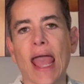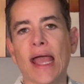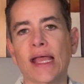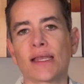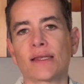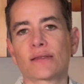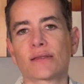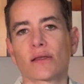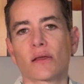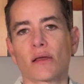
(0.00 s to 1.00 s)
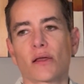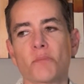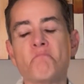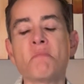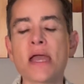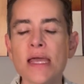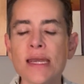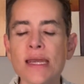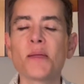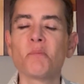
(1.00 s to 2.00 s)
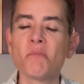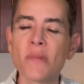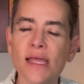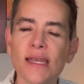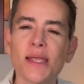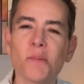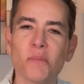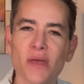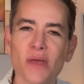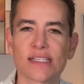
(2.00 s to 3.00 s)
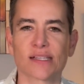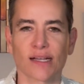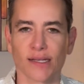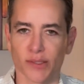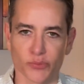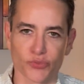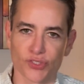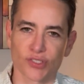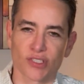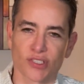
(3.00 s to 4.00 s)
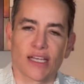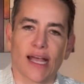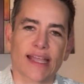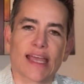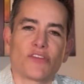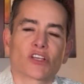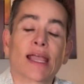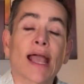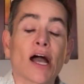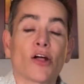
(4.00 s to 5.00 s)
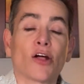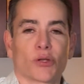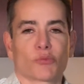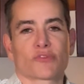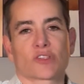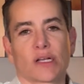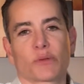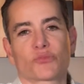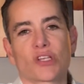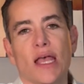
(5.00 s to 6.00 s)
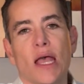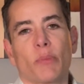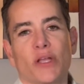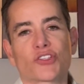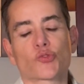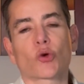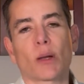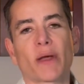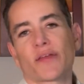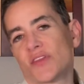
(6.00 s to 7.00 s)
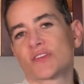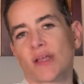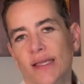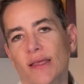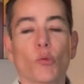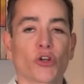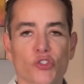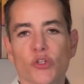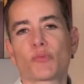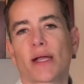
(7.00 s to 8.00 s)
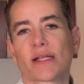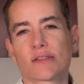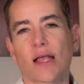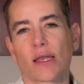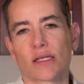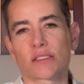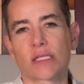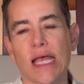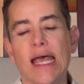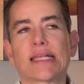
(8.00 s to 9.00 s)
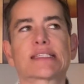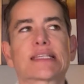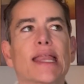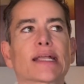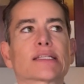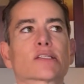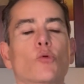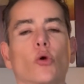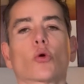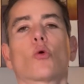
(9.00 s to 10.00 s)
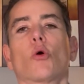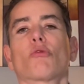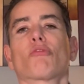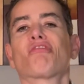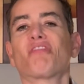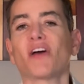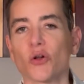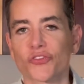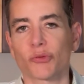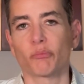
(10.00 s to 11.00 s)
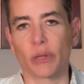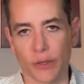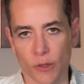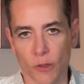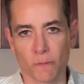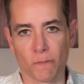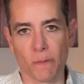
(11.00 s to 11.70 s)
And many, many, many times, I can't even count the number of times, patients will come back and they say they want to switch back to Xanax. Xanax, quote unquote, felt better.